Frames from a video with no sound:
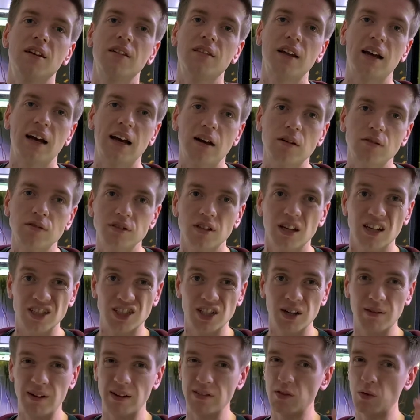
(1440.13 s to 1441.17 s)
the house, I
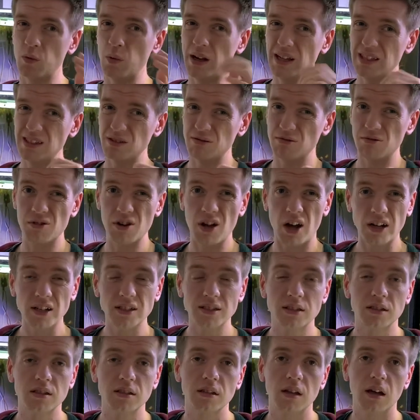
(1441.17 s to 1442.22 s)
generally have to wait till night.
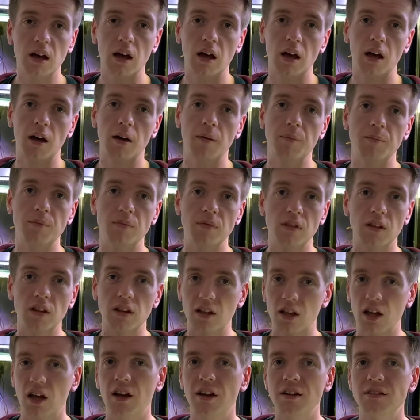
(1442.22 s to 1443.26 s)
The
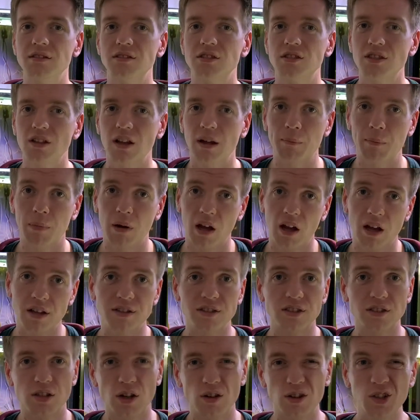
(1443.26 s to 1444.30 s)
curtains and blinds
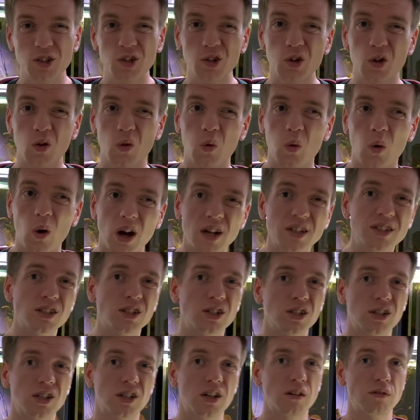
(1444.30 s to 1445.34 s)
don't do quite a
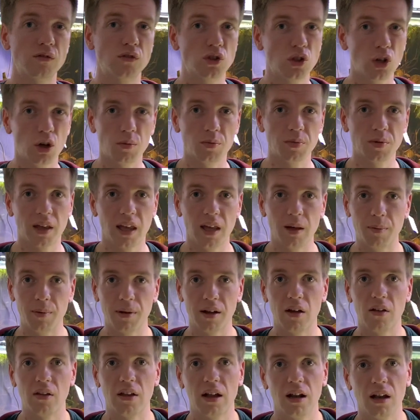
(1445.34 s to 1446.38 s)
good enough job keeping
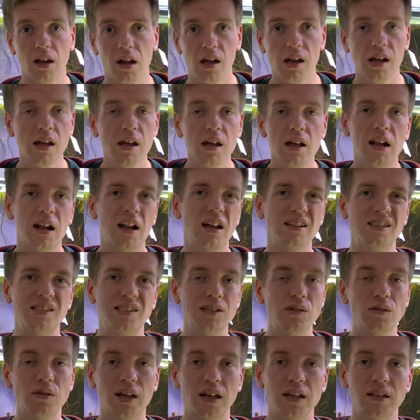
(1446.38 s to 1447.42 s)
out that light, and I
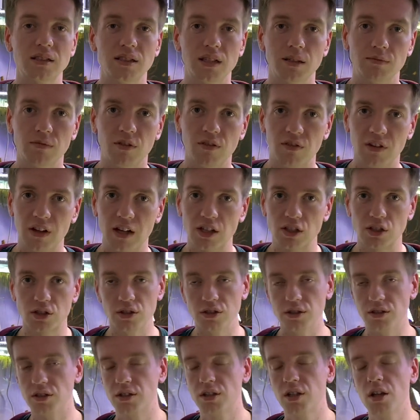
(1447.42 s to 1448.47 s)
still get some
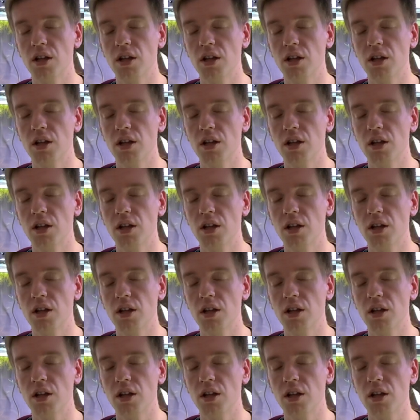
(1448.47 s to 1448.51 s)
reflections.